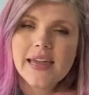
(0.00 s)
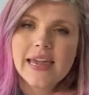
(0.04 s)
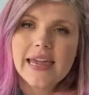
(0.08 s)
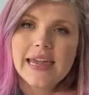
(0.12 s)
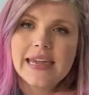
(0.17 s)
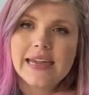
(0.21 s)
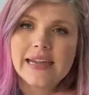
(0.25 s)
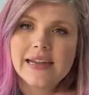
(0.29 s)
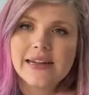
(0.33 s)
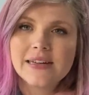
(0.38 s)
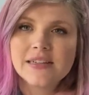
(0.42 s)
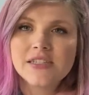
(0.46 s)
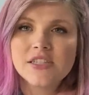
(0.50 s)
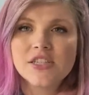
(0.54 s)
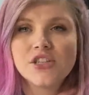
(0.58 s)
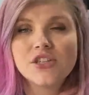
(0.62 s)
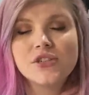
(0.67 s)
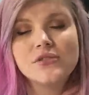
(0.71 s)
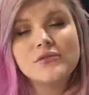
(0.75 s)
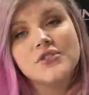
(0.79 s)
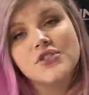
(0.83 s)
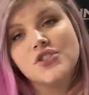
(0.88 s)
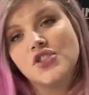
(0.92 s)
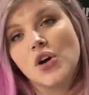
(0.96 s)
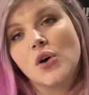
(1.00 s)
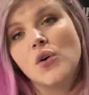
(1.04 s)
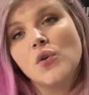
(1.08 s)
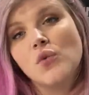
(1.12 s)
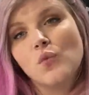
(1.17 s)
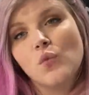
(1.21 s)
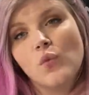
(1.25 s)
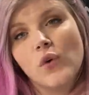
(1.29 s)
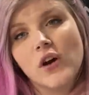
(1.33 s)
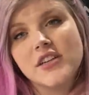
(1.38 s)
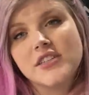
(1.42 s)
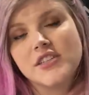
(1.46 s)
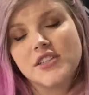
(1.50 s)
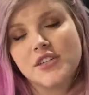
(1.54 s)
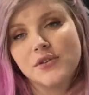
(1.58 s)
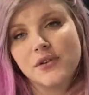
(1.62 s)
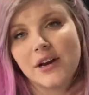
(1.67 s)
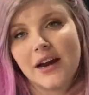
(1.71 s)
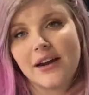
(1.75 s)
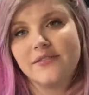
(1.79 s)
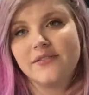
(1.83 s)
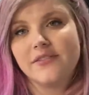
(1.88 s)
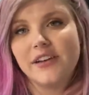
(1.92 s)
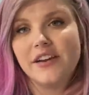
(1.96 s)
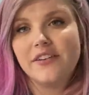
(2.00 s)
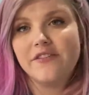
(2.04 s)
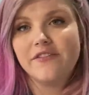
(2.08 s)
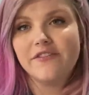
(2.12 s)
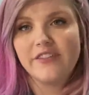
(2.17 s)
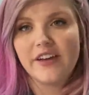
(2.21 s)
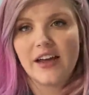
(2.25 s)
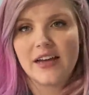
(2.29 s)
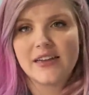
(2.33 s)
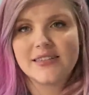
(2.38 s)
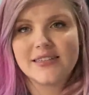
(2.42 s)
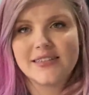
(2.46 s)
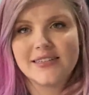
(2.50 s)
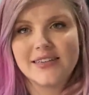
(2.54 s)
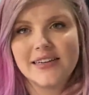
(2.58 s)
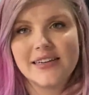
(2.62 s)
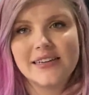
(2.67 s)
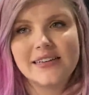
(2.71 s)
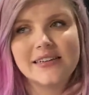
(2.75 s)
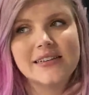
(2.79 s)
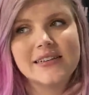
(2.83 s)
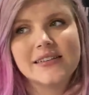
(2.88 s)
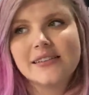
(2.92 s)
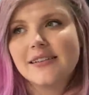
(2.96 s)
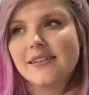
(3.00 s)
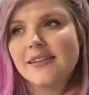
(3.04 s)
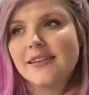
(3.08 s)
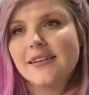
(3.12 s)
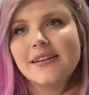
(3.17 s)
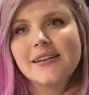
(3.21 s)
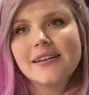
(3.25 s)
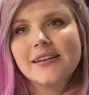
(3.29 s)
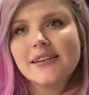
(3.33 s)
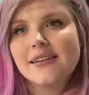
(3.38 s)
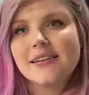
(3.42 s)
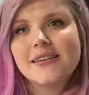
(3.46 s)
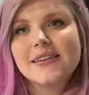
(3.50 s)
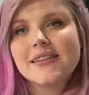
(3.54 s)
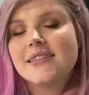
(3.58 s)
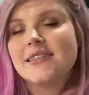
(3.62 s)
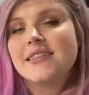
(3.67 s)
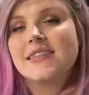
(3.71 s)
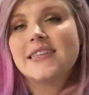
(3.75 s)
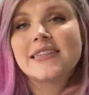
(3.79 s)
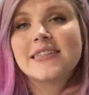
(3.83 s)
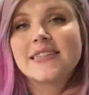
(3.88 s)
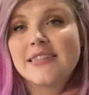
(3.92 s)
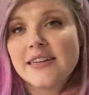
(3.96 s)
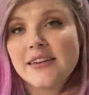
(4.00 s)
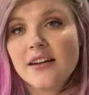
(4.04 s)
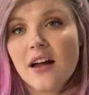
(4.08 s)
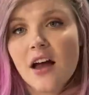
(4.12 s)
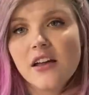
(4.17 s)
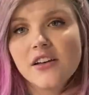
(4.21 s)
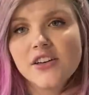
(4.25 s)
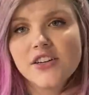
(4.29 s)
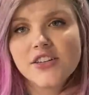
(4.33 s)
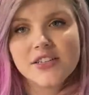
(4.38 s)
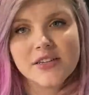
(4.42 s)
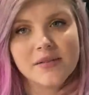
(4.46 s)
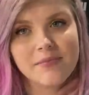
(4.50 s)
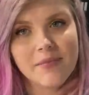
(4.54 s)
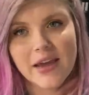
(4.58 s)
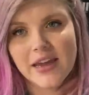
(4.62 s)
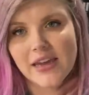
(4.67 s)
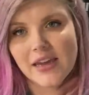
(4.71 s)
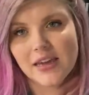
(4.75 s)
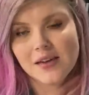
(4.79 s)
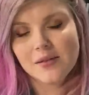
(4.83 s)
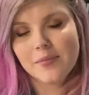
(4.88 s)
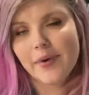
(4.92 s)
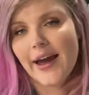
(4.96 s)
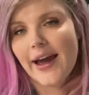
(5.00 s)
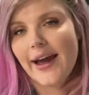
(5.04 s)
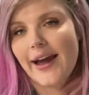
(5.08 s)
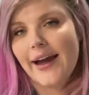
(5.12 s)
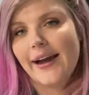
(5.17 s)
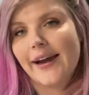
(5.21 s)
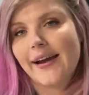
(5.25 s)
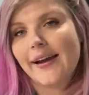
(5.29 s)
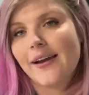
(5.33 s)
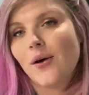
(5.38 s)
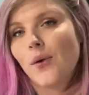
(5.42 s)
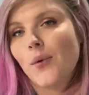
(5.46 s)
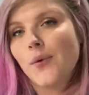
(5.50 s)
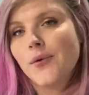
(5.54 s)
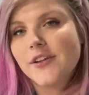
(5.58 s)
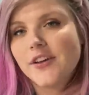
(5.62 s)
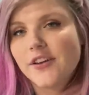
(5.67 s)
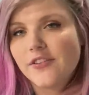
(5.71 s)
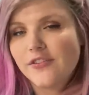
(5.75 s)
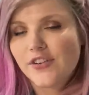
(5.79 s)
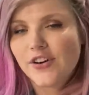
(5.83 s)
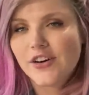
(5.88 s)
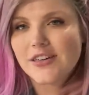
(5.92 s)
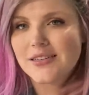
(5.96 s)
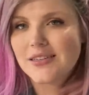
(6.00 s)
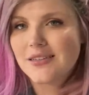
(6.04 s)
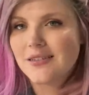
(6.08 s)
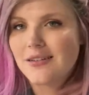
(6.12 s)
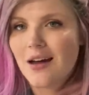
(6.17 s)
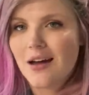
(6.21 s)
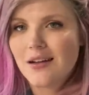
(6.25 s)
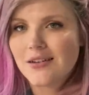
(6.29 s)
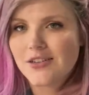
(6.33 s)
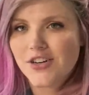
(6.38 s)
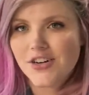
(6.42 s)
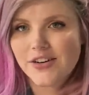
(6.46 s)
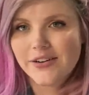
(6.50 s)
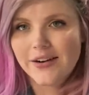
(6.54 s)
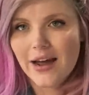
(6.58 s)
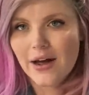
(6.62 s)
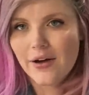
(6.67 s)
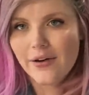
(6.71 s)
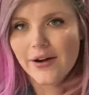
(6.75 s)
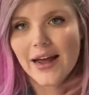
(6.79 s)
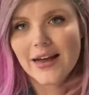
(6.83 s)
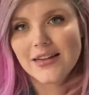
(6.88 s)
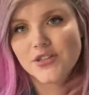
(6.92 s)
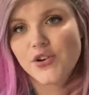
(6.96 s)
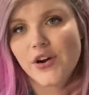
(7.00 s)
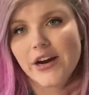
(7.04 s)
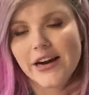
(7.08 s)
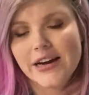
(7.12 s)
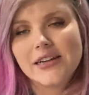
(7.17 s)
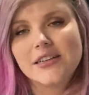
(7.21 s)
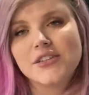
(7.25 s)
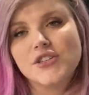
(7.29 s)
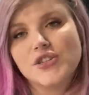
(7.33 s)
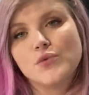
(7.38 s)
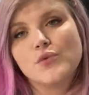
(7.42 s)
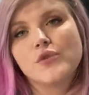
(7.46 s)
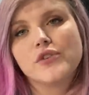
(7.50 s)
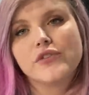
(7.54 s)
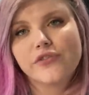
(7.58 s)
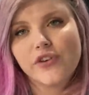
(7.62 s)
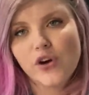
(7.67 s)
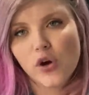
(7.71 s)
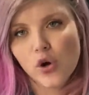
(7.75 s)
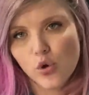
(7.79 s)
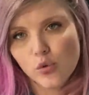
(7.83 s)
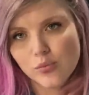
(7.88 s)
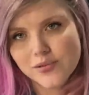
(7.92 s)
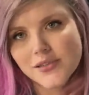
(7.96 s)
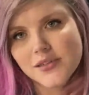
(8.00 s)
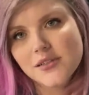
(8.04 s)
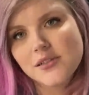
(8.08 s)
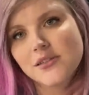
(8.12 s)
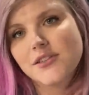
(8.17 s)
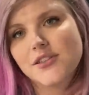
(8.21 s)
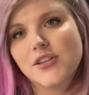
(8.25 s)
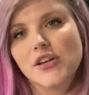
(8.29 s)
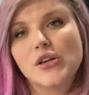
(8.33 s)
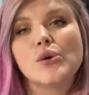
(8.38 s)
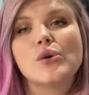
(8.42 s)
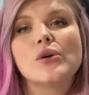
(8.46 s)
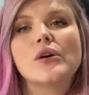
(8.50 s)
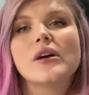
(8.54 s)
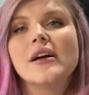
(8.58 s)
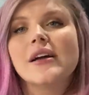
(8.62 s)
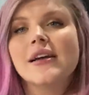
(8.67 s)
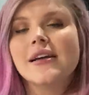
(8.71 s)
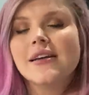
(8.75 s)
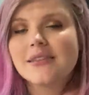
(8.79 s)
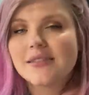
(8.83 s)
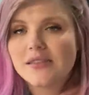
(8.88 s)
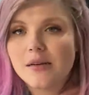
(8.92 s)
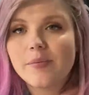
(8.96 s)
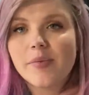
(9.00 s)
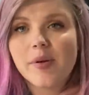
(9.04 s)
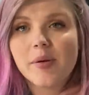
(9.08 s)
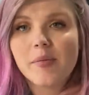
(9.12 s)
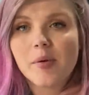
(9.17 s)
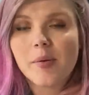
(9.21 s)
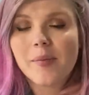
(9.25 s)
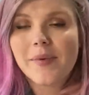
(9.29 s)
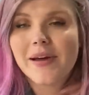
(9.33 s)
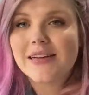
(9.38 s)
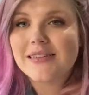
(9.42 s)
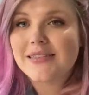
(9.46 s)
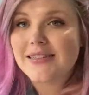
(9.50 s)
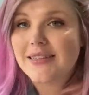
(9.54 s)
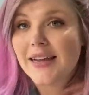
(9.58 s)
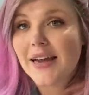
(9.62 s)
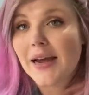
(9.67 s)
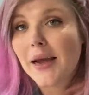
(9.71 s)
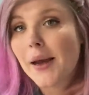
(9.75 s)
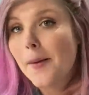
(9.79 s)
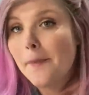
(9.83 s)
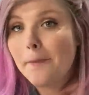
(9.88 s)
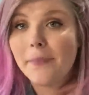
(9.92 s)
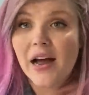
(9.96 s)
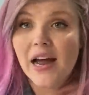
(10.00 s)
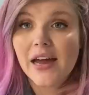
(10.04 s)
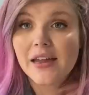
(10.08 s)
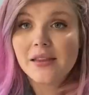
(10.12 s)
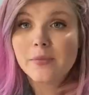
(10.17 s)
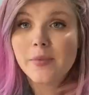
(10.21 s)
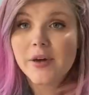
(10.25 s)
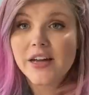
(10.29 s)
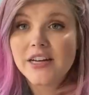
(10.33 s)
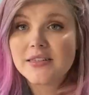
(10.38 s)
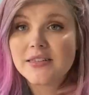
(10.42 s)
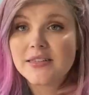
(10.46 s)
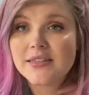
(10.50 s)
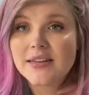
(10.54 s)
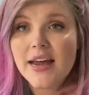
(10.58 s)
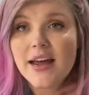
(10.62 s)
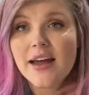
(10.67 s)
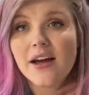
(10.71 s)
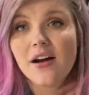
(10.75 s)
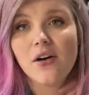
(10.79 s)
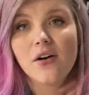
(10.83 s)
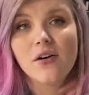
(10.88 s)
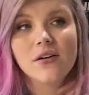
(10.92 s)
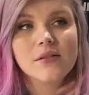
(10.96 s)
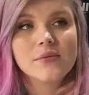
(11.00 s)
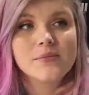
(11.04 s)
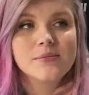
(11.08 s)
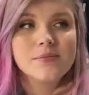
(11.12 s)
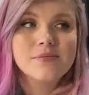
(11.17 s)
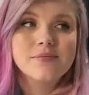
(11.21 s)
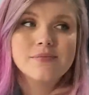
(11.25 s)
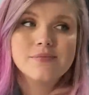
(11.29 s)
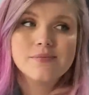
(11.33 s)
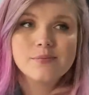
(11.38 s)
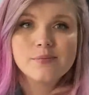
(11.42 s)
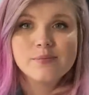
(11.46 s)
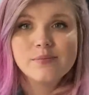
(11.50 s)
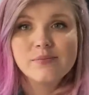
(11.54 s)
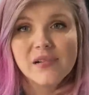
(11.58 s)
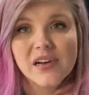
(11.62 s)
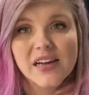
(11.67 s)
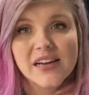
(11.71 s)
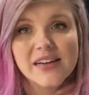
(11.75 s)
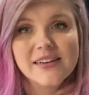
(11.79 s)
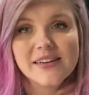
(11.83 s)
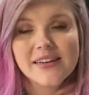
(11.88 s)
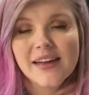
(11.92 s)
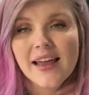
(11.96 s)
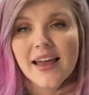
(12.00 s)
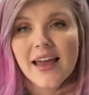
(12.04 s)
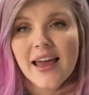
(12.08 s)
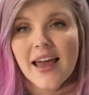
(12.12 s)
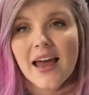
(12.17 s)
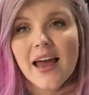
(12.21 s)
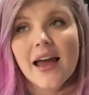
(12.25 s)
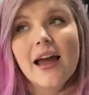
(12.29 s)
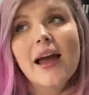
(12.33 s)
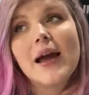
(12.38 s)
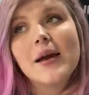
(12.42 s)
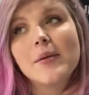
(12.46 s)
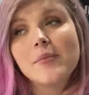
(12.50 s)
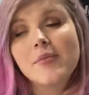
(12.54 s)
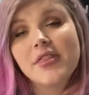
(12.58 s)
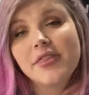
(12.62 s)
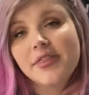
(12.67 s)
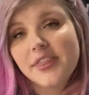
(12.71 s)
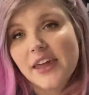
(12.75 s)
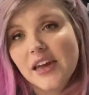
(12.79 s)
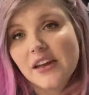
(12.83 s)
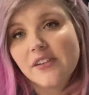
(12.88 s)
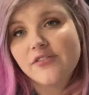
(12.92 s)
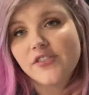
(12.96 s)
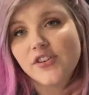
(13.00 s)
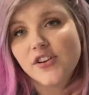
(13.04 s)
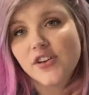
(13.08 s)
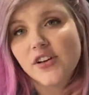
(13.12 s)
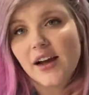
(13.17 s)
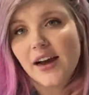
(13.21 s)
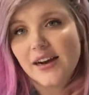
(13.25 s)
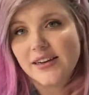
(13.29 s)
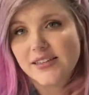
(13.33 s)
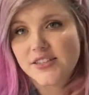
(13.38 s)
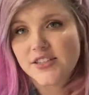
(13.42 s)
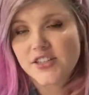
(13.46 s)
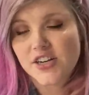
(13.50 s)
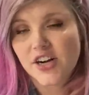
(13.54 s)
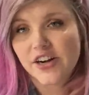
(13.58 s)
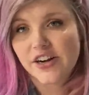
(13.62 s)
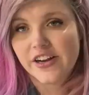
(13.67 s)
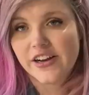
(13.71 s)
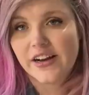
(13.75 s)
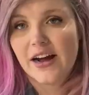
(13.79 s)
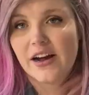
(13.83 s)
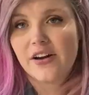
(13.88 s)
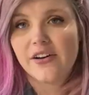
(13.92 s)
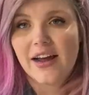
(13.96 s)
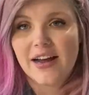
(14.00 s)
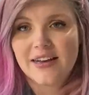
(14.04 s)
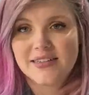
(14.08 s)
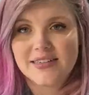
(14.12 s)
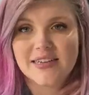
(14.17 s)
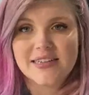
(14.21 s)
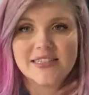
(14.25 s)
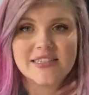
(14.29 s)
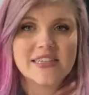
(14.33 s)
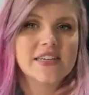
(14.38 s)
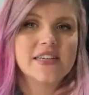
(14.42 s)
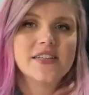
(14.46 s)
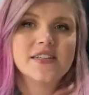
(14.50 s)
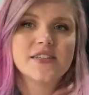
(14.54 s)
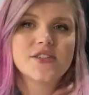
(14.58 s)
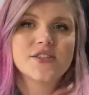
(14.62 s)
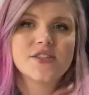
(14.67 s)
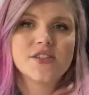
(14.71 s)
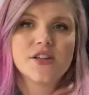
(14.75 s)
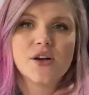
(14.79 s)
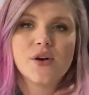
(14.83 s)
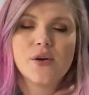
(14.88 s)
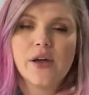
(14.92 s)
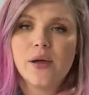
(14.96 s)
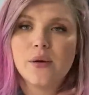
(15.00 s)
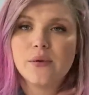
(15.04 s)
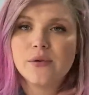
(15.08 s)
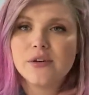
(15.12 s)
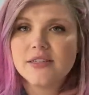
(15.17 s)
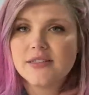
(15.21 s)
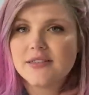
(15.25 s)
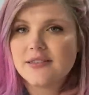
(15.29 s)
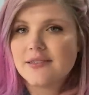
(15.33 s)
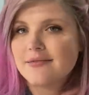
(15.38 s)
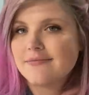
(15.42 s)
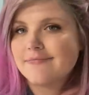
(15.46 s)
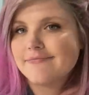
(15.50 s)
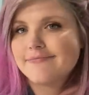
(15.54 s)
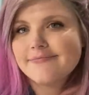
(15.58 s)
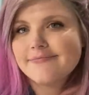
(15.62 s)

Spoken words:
And you don't want to have invested $60 in making a bag only for it to not turn out as great as you would have hoped. So some people might say, buy the best now, but I'm thankful I started out as I did. So it was